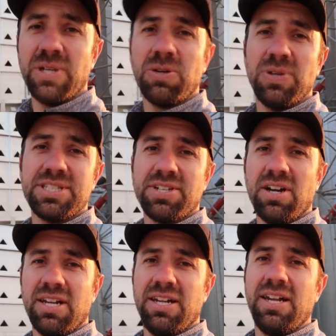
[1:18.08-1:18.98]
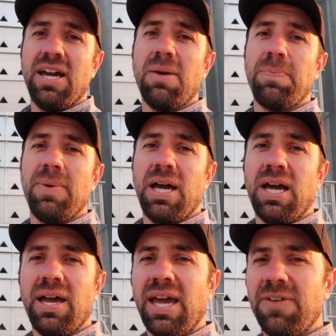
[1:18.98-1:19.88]
week we started it up.
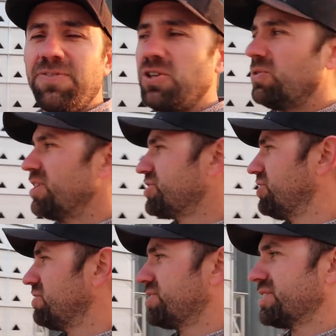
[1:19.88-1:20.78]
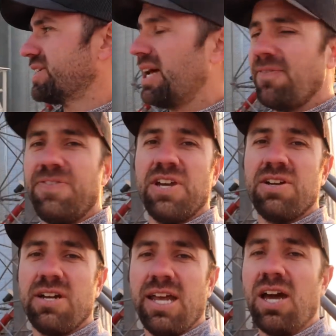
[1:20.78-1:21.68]
Uh, had a few issues just kind of
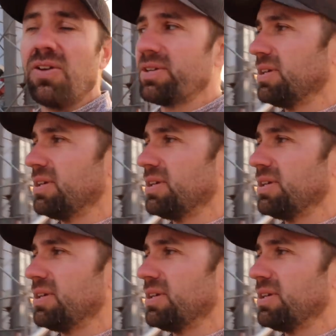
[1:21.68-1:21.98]
figuring it out